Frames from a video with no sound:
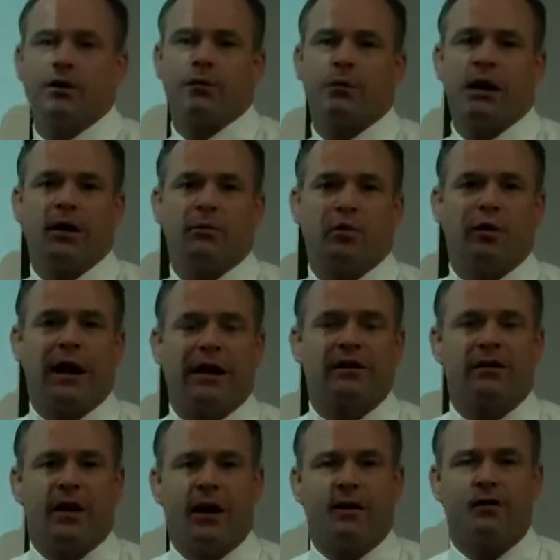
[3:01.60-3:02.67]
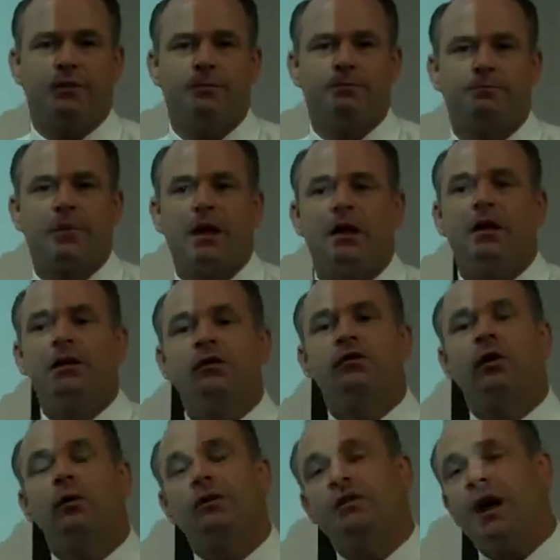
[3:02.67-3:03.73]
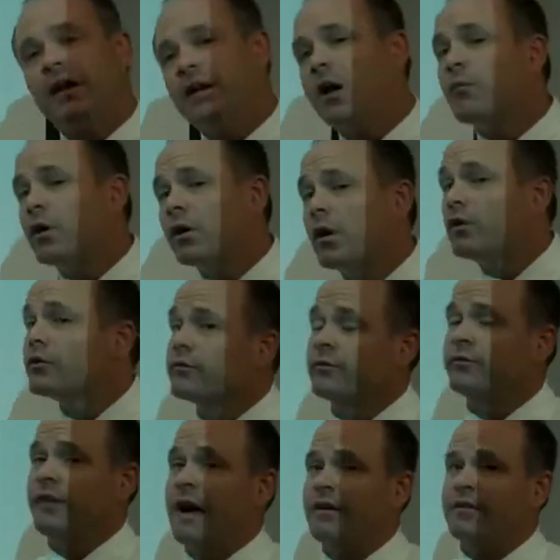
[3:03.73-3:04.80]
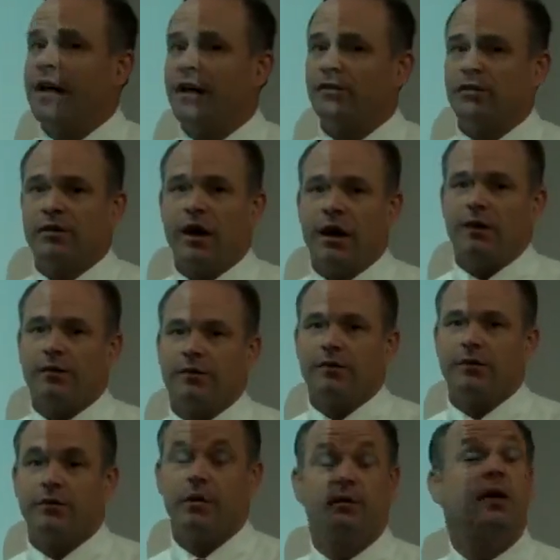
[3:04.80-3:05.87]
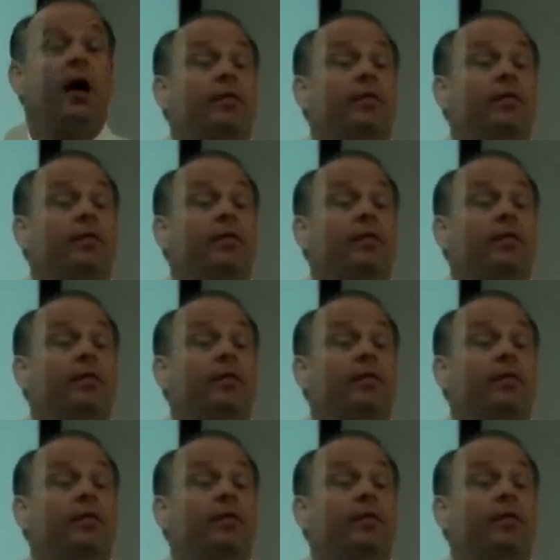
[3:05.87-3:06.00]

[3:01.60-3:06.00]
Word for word: into the rateable excess. So as that number goes from $5,000 to